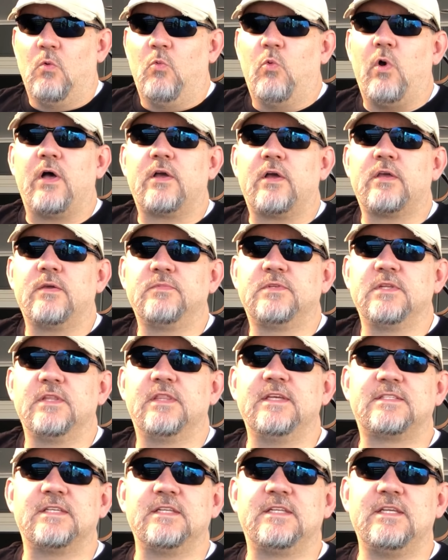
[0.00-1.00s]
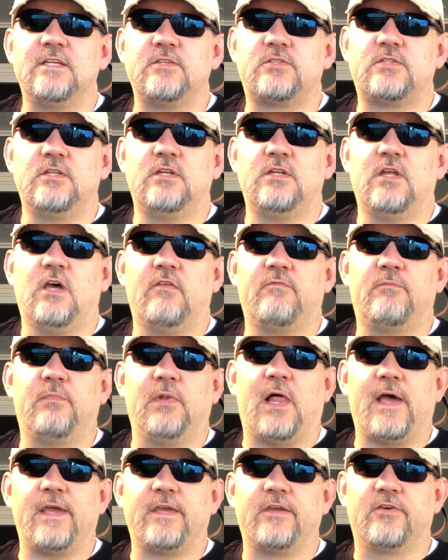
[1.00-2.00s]
Welcome to this edition of
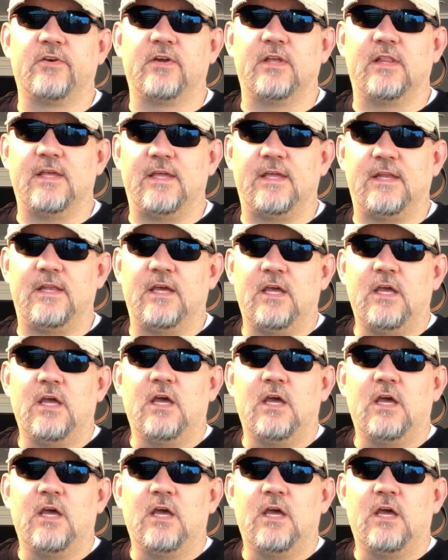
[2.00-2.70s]
Blind Grillin'.